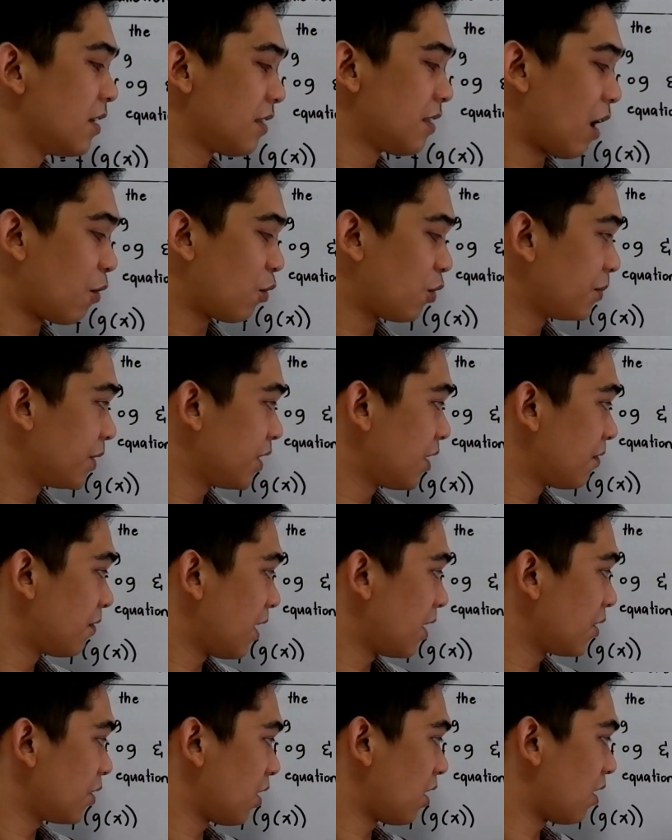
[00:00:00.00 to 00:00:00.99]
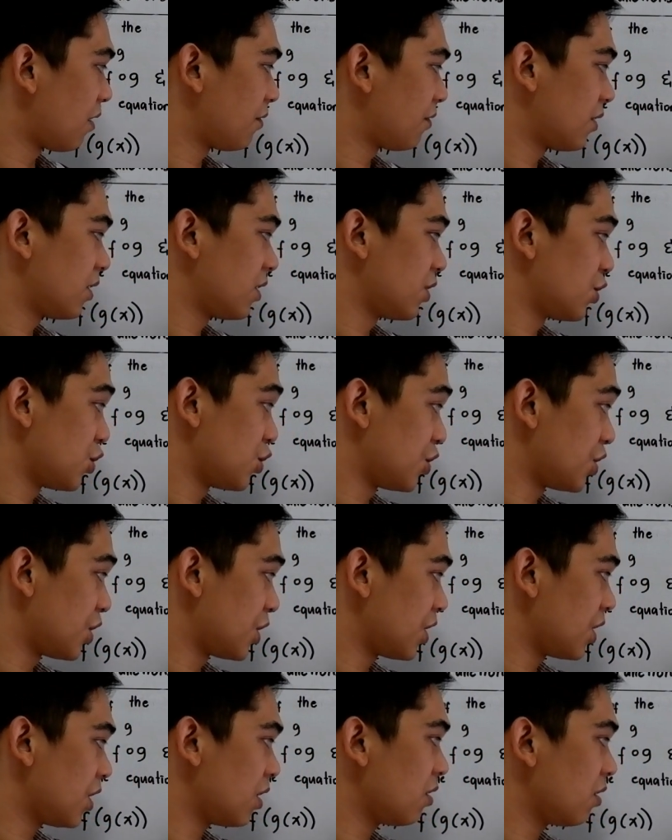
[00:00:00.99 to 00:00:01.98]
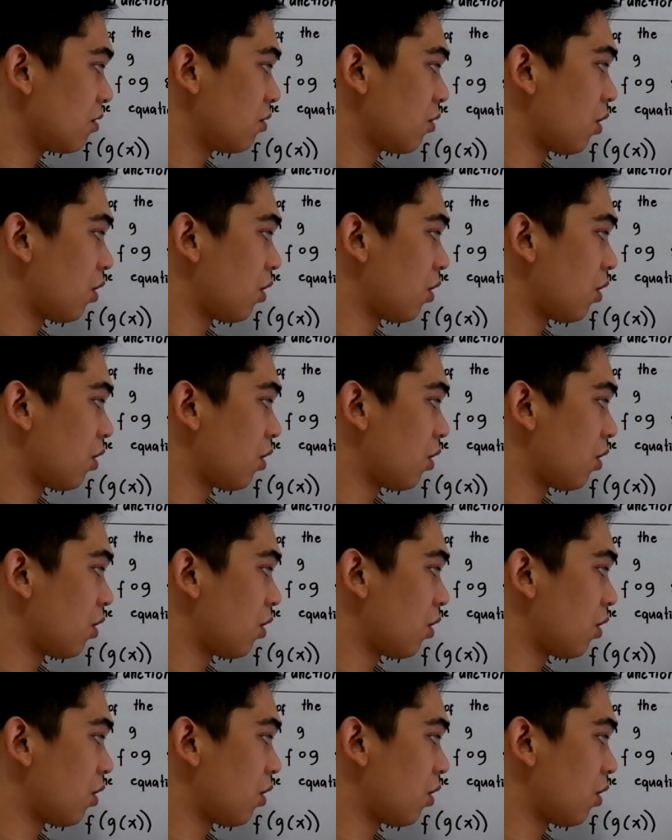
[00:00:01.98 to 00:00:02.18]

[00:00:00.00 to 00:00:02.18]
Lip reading: That will be the value of g